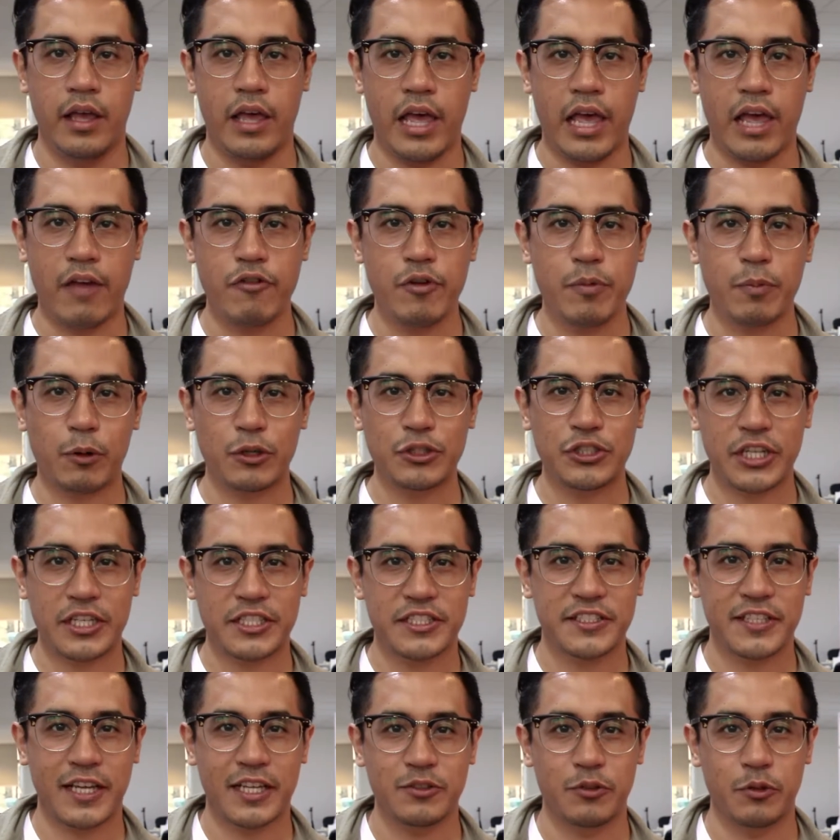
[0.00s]
Every project
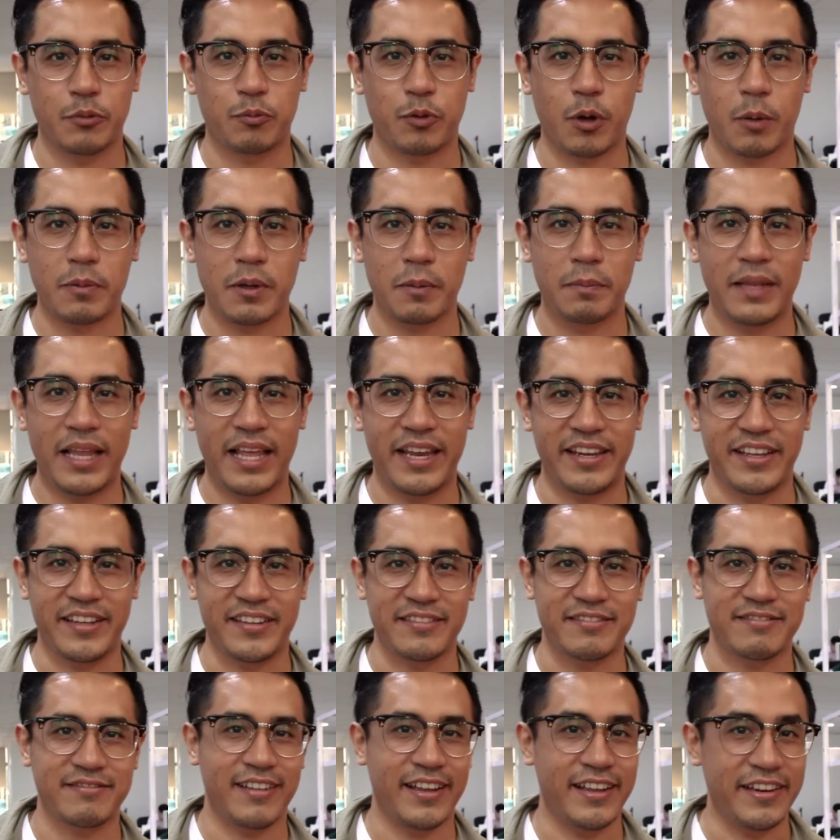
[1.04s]
starts with proper planning,
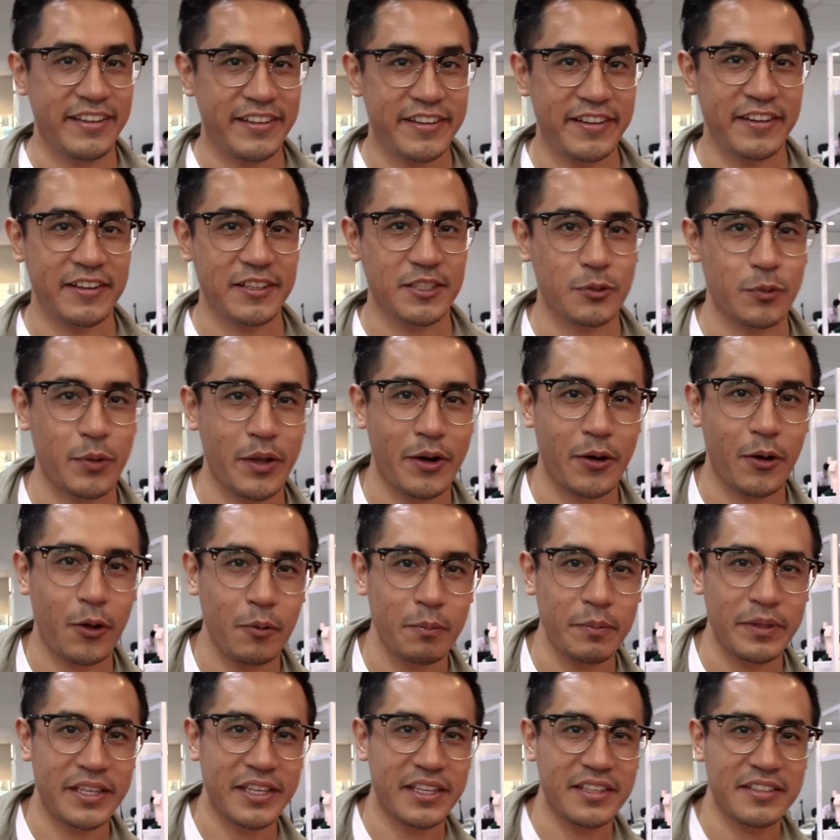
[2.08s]
and here is where it all
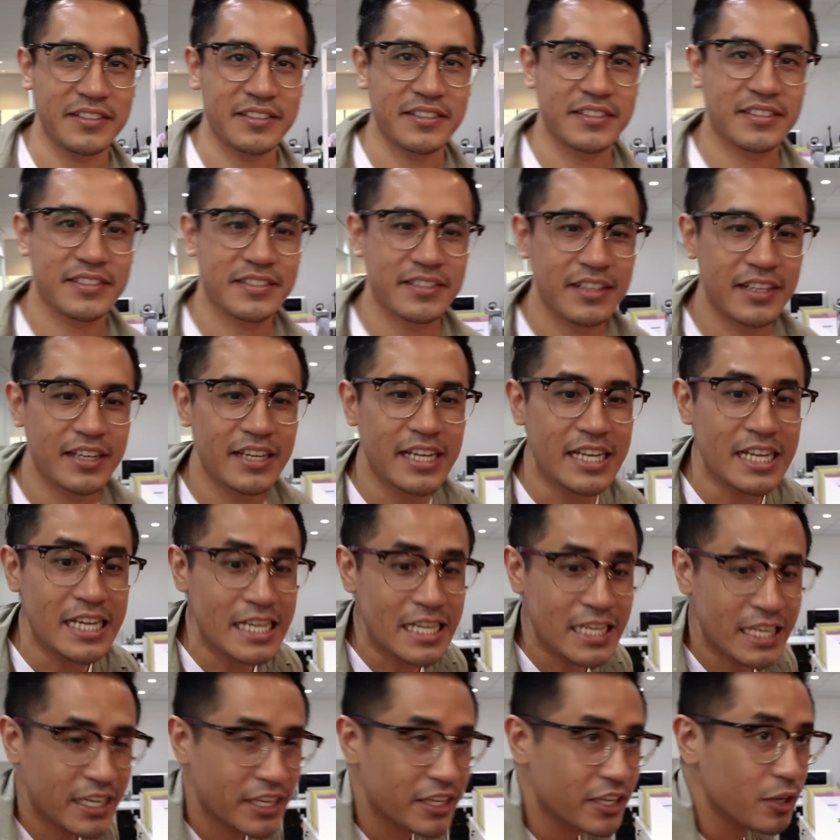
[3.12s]
begins.
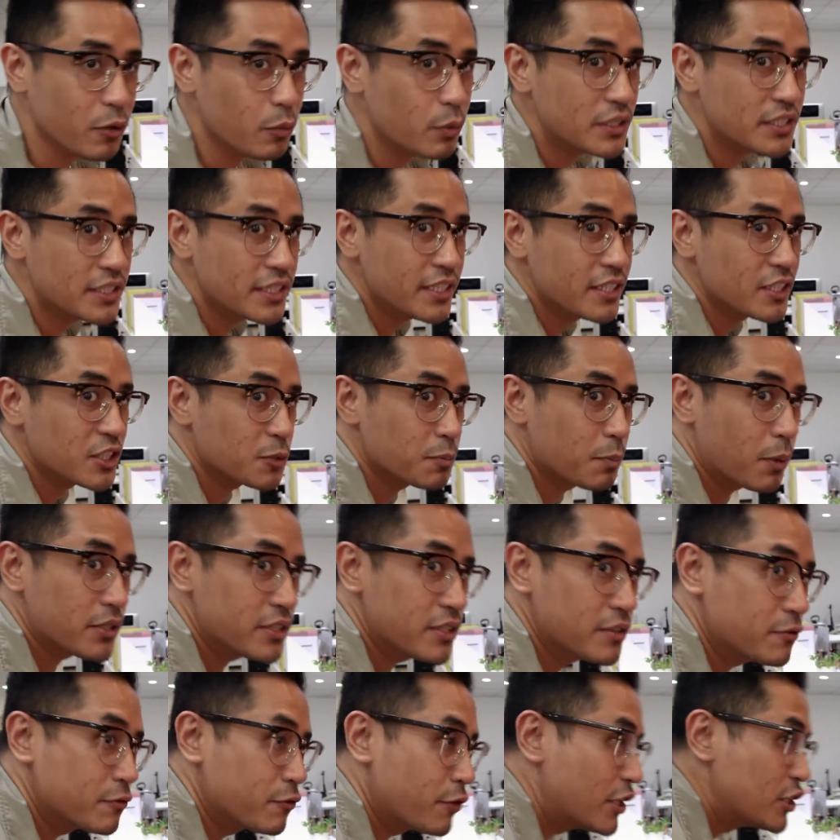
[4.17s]
Here we see the
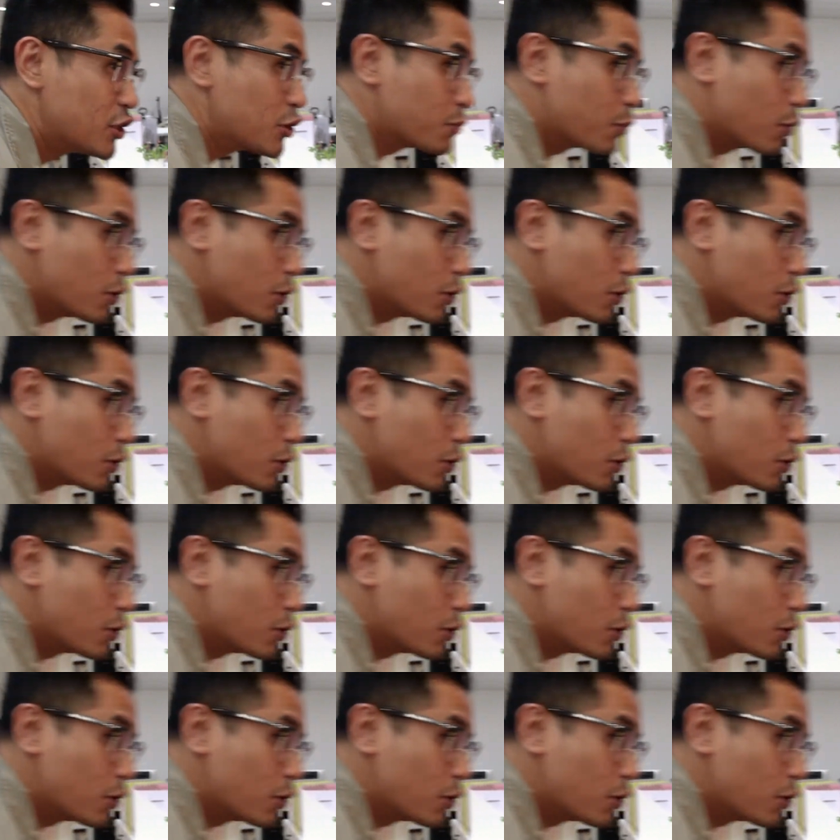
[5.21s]
spotted French